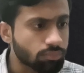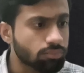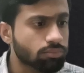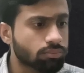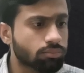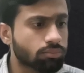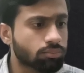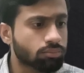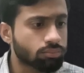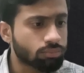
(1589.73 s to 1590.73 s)

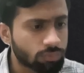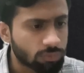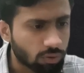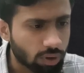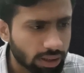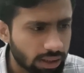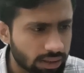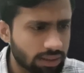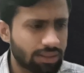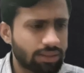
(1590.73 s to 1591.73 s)
What are the
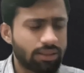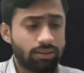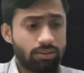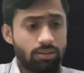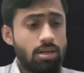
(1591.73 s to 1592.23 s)
other things?